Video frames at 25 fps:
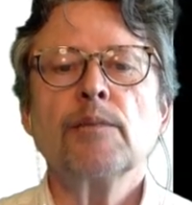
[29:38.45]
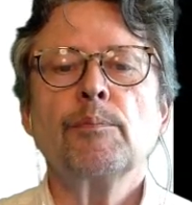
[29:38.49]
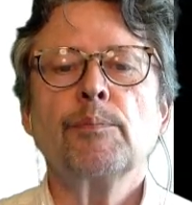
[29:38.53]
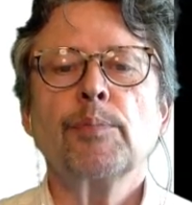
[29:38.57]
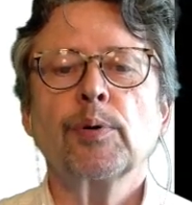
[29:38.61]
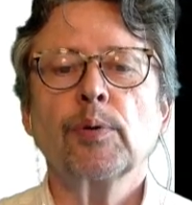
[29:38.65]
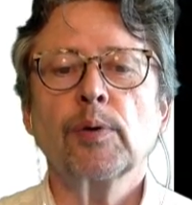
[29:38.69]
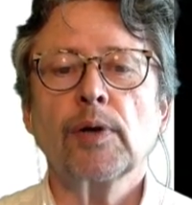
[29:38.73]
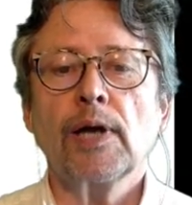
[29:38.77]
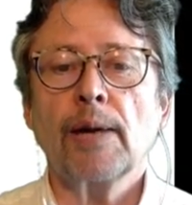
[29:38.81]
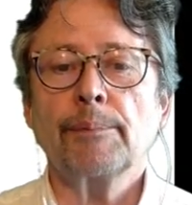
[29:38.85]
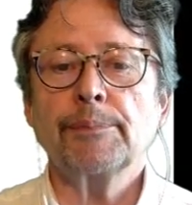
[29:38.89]

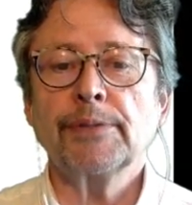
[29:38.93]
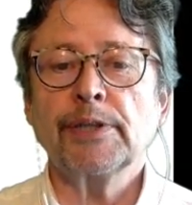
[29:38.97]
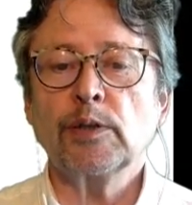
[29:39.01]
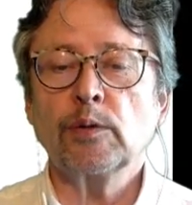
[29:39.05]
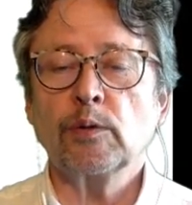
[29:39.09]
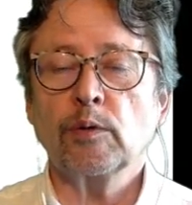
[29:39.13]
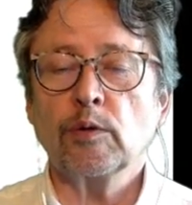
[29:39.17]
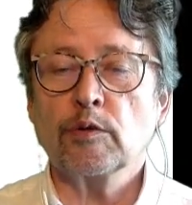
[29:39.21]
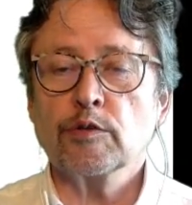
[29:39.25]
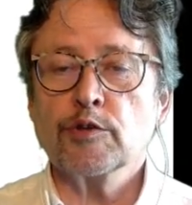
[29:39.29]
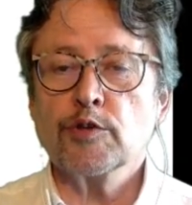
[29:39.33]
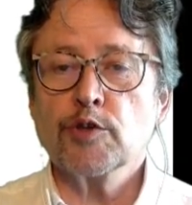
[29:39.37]
Pull up
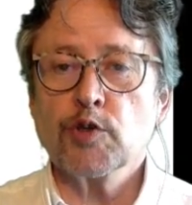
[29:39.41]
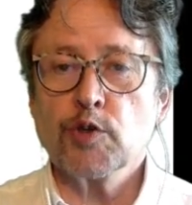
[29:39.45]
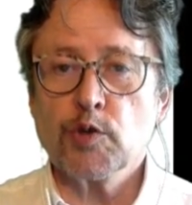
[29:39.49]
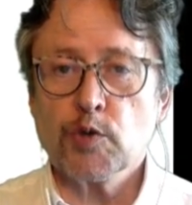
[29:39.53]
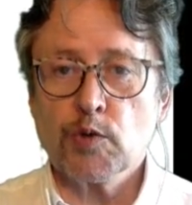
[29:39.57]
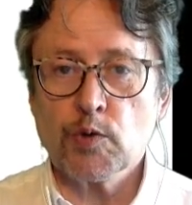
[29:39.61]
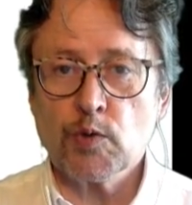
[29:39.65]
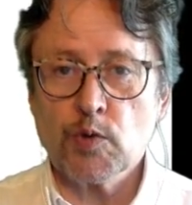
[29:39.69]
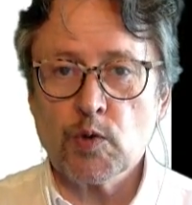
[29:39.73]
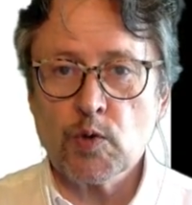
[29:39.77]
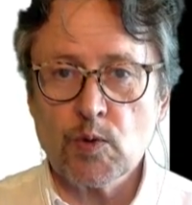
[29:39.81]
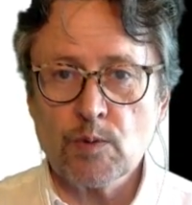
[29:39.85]
equals
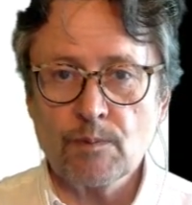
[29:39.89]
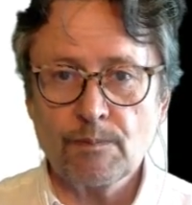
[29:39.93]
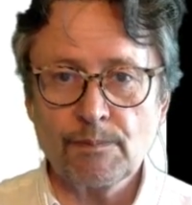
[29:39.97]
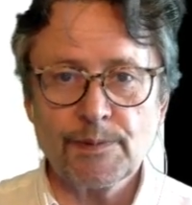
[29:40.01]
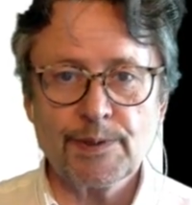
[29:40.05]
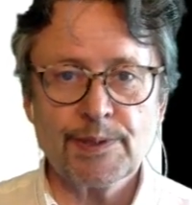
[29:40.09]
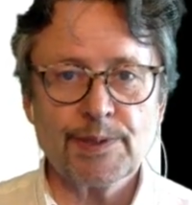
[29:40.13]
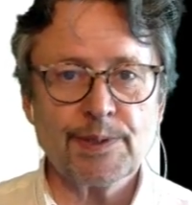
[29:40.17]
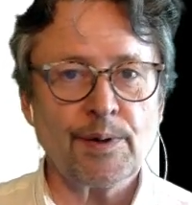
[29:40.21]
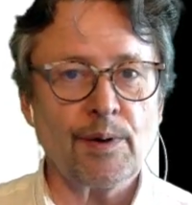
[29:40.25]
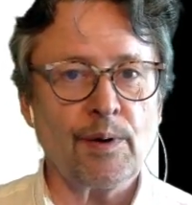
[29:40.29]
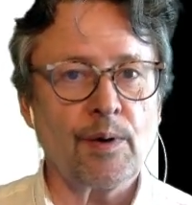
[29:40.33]
true.
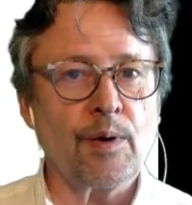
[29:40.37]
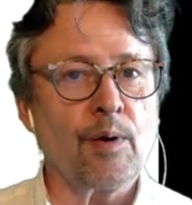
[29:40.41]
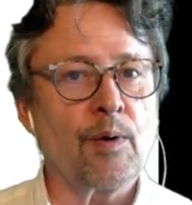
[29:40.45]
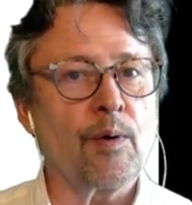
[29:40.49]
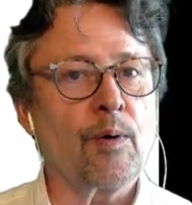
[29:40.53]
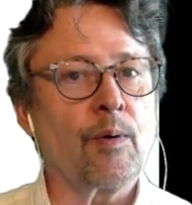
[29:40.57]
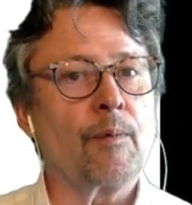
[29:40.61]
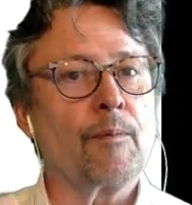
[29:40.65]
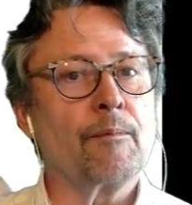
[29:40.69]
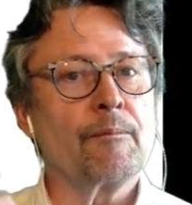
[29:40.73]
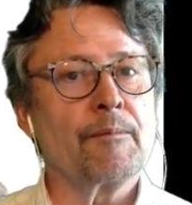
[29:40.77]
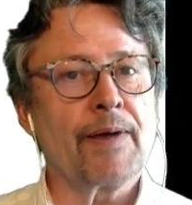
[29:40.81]

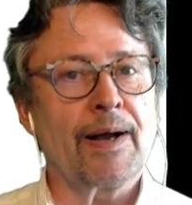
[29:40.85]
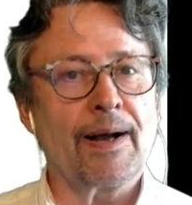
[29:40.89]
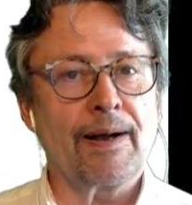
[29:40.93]
So